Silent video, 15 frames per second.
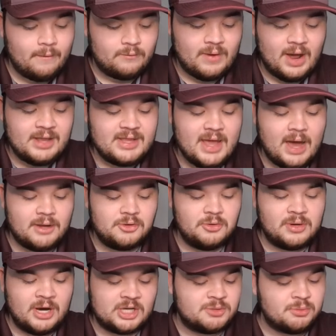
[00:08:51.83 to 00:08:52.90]
Right now, new
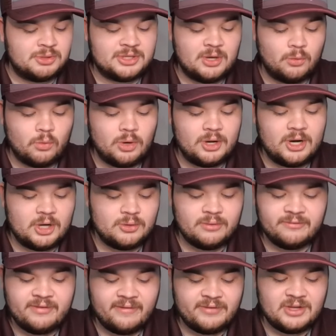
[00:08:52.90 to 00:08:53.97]
customers get
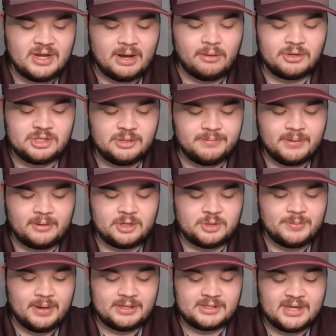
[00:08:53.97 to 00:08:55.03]
$150 in bonus
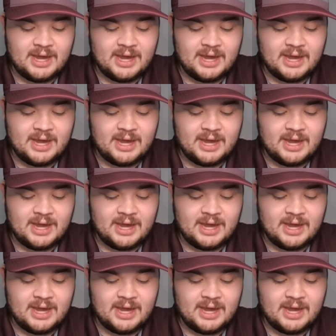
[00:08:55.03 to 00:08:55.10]
bets